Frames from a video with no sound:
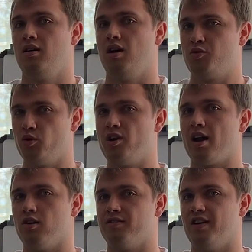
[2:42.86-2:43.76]
I'm sure you had
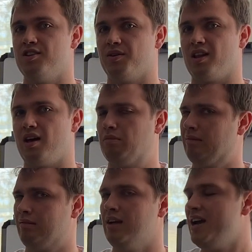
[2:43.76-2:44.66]
lots of fun doing
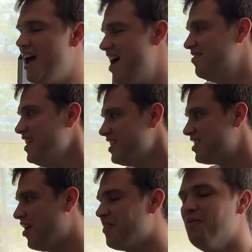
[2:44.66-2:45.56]
that.
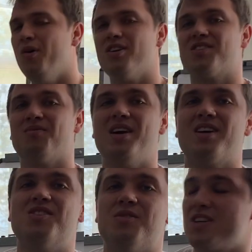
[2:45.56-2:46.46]
So what we're going
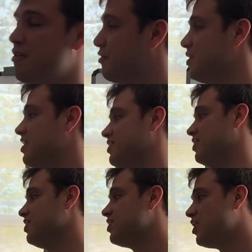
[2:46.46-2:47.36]
to do is go through the
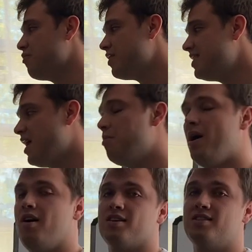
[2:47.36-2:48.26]
answers. So retail
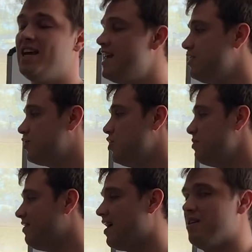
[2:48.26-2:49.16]
parks tend to be
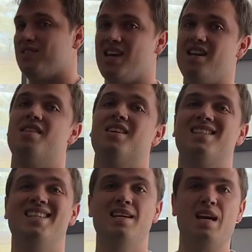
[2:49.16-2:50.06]
found in the
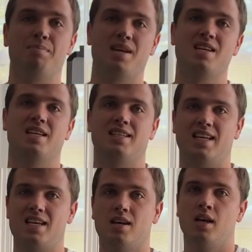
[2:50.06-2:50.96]
CBD.